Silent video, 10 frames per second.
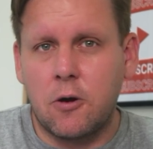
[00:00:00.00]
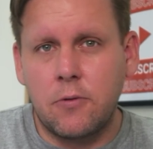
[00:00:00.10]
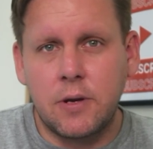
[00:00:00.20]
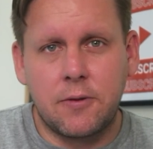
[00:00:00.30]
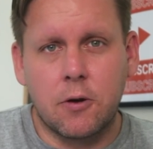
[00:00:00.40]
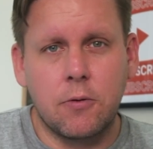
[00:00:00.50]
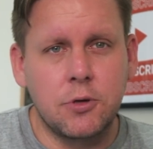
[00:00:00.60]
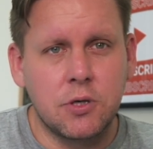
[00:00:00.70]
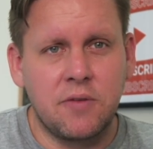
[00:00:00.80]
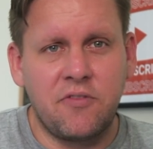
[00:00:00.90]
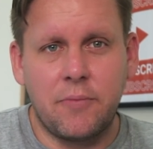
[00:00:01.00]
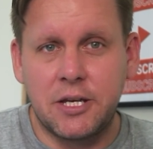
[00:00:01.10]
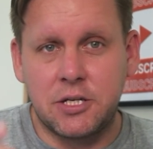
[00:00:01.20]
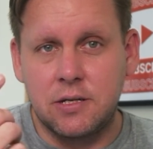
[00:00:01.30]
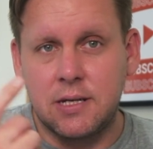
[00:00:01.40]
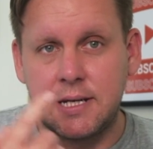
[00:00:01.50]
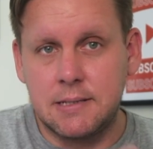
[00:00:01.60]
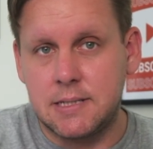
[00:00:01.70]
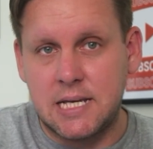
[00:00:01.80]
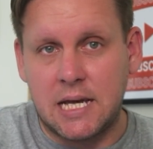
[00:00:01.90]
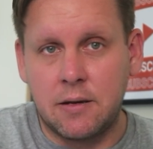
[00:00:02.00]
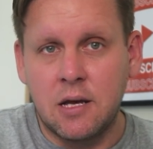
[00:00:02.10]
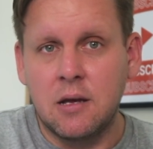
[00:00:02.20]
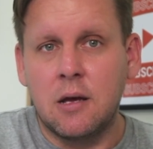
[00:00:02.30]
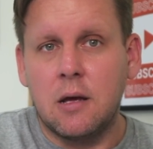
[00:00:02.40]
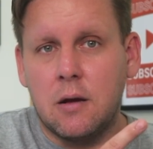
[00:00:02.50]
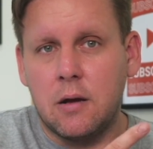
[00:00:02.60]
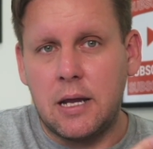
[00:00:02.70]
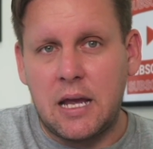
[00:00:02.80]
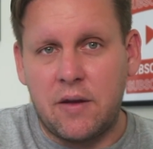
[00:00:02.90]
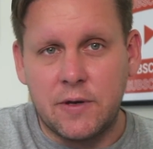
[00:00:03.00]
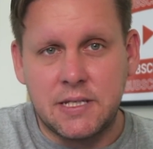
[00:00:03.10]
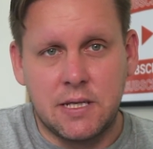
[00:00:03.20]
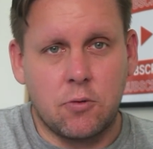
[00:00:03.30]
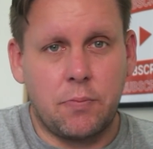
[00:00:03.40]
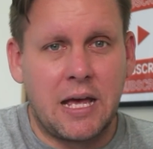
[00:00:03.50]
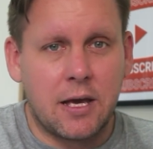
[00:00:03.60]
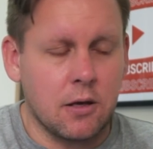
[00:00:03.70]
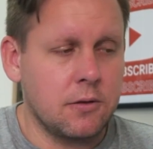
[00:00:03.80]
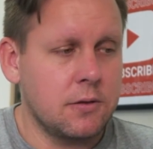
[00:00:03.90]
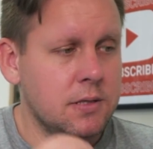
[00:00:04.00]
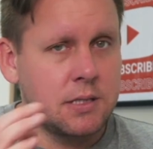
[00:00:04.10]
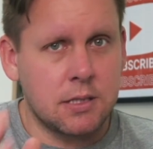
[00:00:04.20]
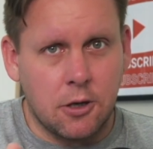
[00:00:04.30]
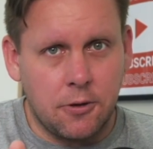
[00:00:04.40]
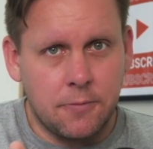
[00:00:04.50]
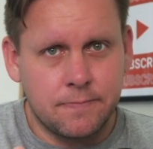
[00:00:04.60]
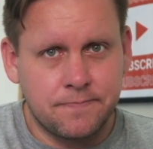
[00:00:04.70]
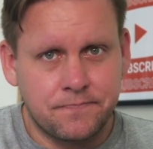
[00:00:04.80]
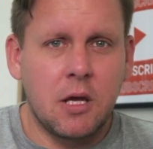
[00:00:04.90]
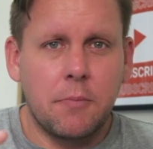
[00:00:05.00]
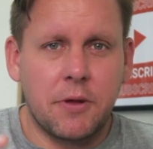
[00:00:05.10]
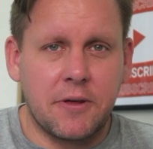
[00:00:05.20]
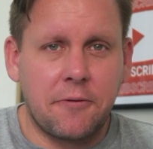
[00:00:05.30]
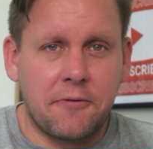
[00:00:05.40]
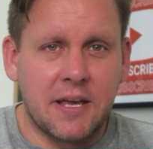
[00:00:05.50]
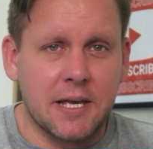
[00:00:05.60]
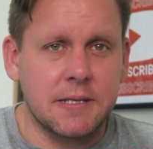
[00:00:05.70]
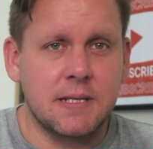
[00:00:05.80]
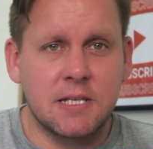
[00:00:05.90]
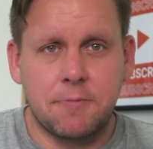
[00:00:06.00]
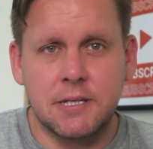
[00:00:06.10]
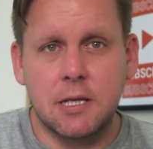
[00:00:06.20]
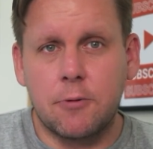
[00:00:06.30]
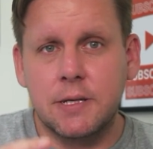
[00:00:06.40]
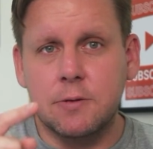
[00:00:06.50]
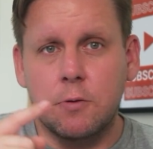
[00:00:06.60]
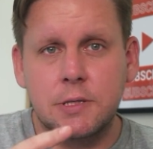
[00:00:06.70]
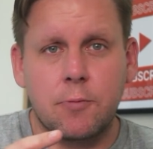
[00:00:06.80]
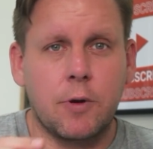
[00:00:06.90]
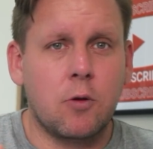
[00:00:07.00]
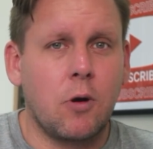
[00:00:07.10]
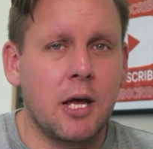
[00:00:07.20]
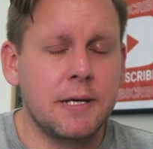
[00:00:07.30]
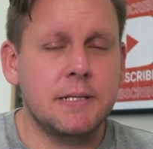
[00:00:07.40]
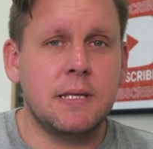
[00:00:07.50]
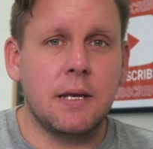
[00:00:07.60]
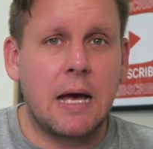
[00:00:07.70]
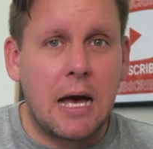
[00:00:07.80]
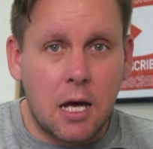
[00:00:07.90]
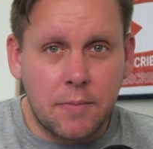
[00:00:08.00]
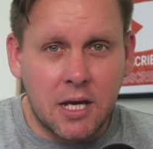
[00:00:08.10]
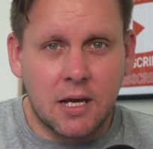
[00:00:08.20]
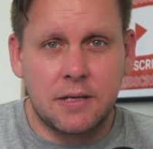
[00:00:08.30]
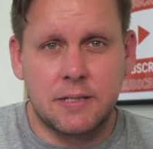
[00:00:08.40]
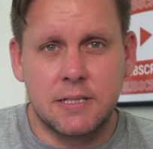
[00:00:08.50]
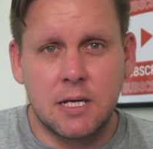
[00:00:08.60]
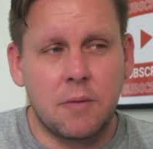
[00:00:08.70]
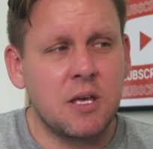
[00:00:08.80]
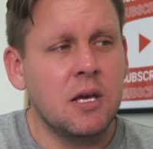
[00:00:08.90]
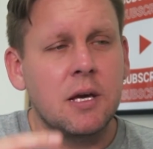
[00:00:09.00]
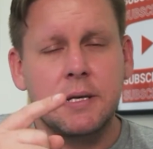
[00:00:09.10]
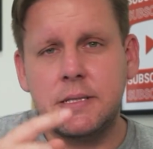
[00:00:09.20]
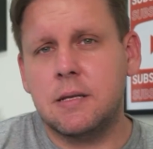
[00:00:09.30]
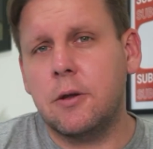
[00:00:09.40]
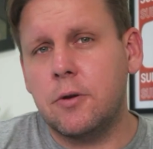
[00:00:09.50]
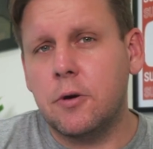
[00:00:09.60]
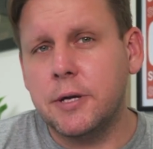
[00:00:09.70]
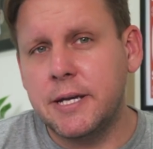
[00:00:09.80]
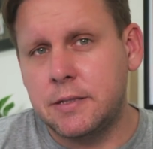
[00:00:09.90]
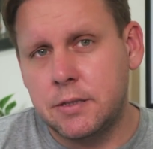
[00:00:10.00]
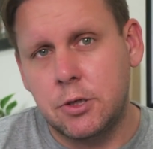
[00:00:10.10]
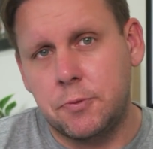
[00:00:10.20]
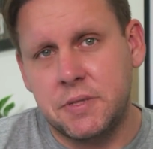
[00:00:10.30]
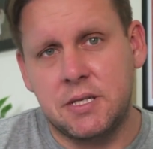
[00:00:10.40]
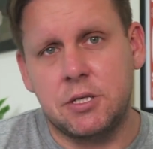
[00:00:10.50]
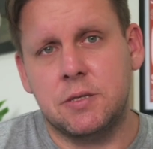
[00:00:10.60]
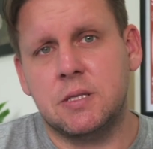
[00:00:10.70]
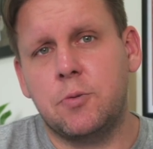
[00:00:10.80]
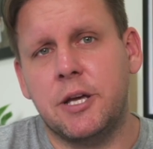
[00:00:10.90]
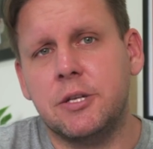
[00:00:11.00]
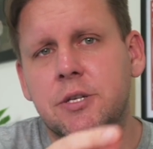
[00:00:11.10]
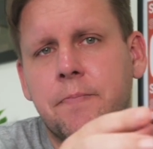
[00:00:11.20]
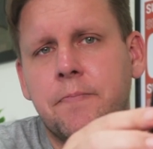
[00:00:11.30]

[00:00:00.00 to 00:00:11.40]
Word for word: only the crucial information is sent every single packet. So, but the other thing is, ExpressLRS also requires that arming and disarming is done on a two position switch.